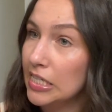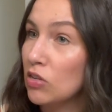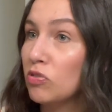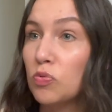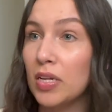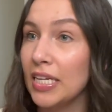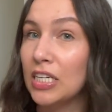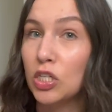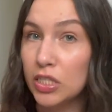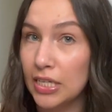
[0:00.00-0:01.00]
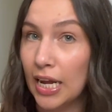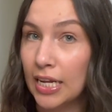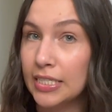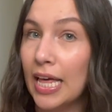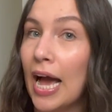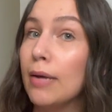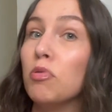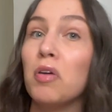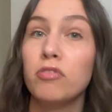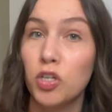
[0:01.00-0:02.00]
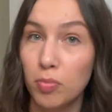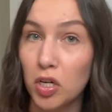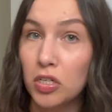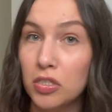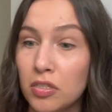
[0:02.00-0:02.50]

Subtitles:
don't really understand the hype around her books.